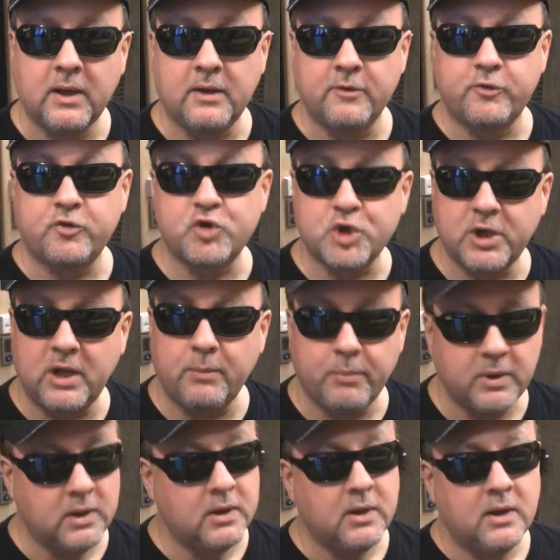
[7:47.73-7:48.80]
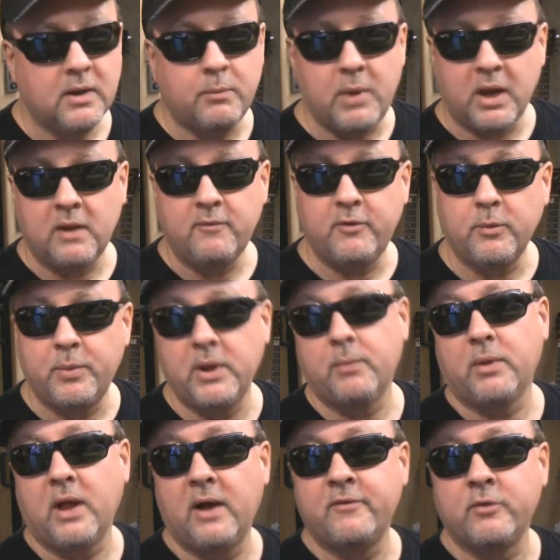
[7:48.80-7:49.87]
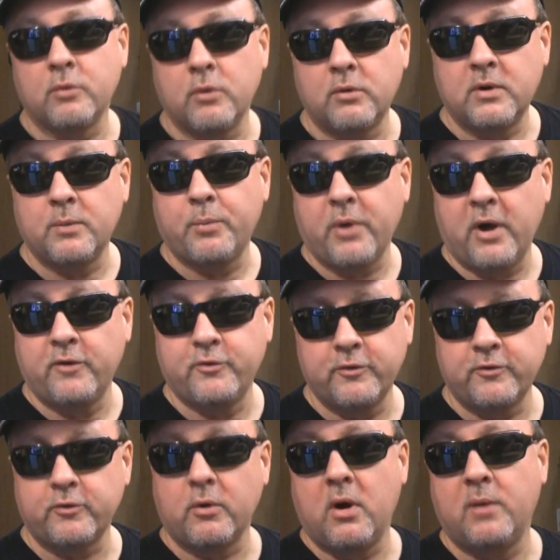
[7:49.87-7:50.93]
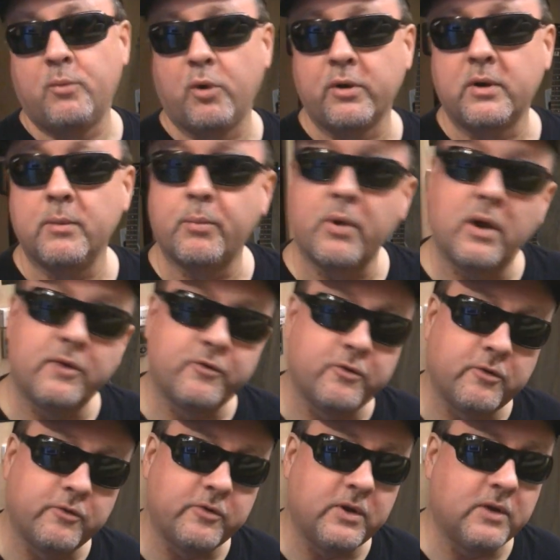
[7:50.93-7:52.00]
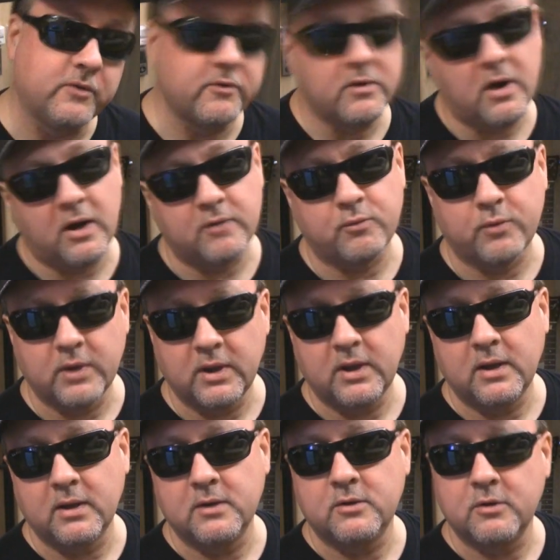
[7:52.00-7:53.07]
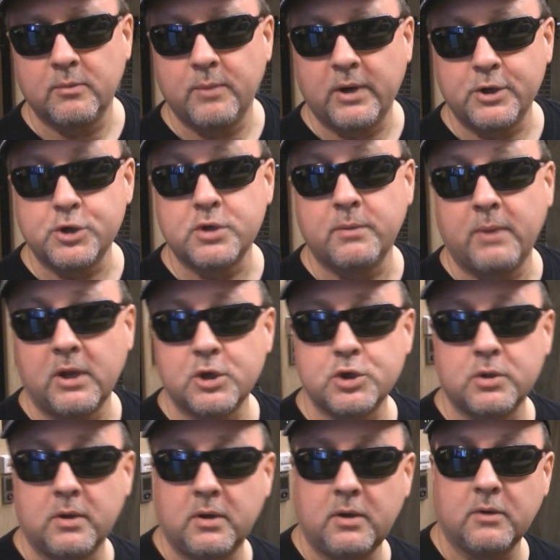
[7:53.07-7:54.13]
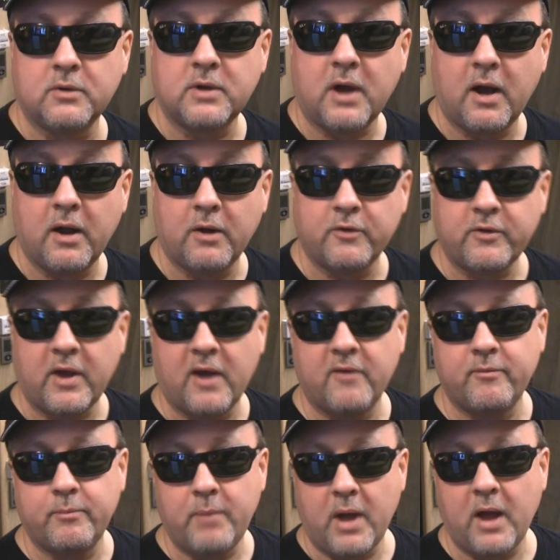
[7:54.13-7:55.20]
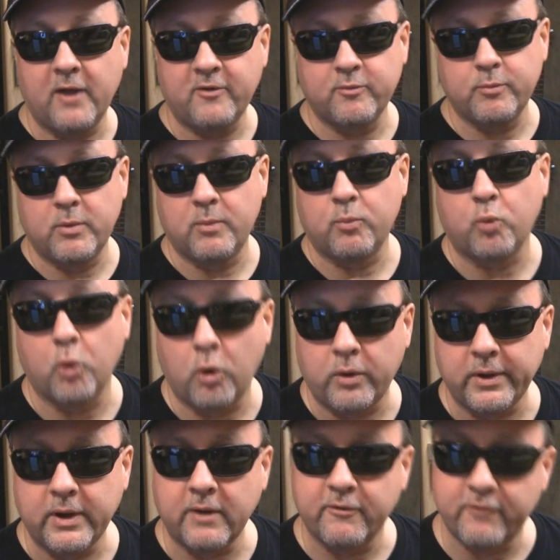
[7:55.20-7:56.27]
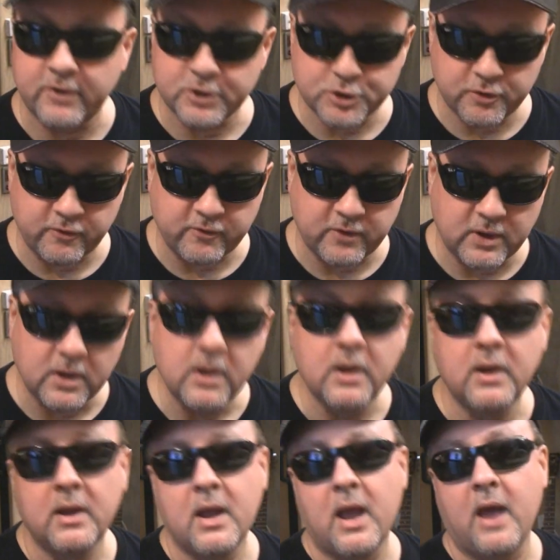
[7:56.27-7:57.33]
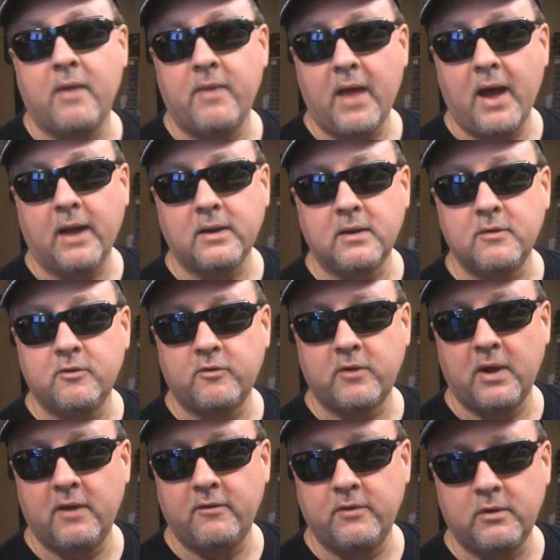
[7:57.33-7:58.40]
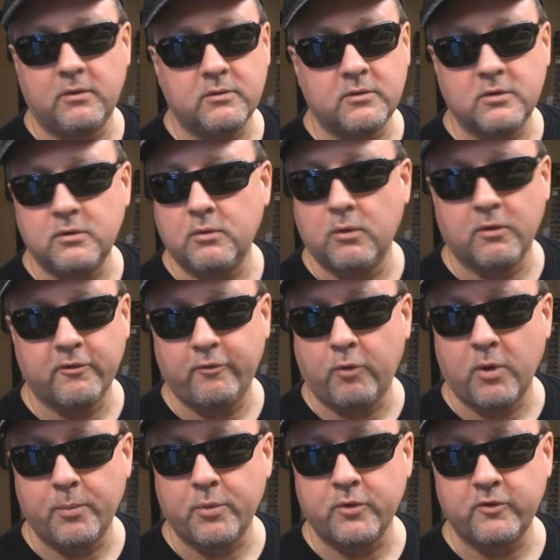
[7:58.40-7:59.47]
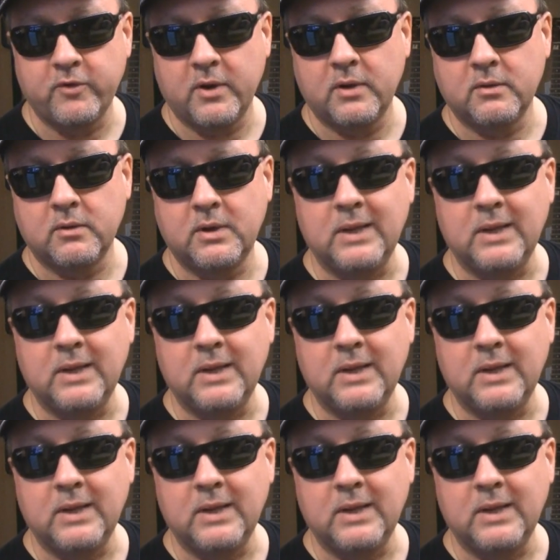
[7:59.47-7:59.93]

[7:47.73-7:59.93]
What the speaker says: It is cheap. Many of you people have your own compressors or onboard compressors. It's not really going to do much to make sure your tires have maximum rolling efficiency, and that can save you 2 or 4%